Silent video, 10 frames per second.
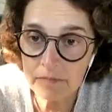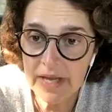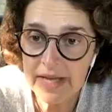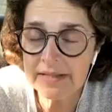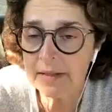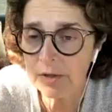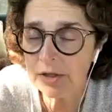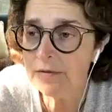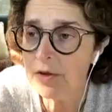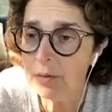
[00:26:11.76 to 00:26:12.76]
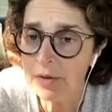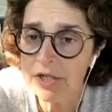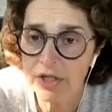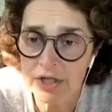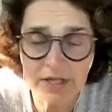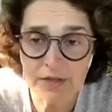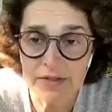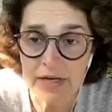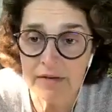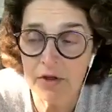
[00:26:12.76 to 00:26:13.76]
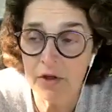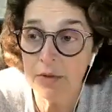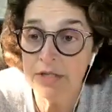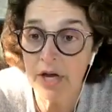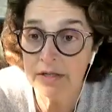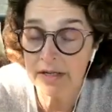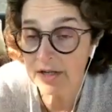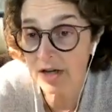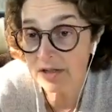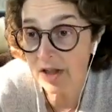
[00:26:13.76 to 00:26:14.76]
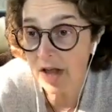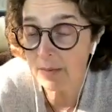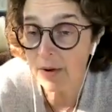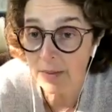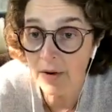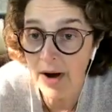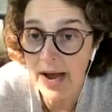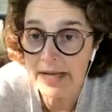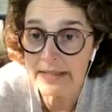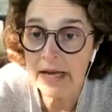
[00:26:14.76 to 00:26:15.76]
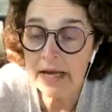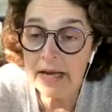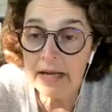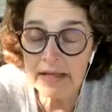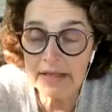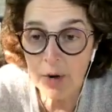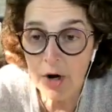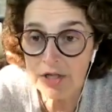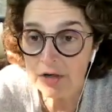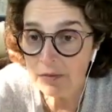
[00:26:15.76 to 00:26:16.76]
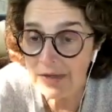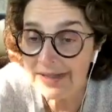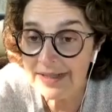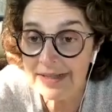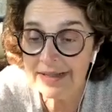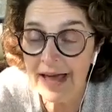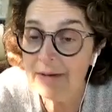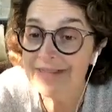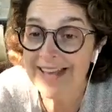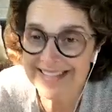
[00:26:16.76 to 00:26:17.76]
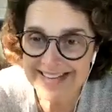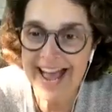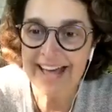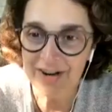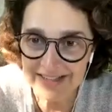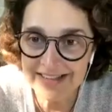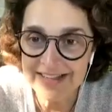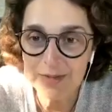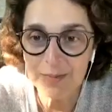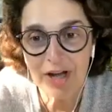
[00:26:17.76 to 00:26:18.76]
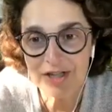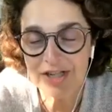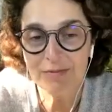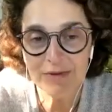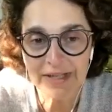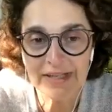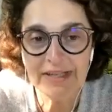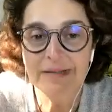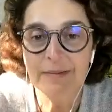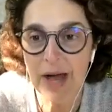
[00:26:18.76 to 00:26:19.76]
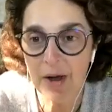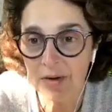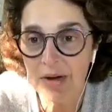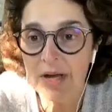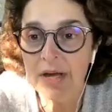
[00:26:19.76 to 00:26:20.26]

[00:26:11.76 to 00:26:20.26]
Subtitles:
And similarly, even though just like you said, even though I talked a lot about MRIs, this project really, that's an add-on. This project really is about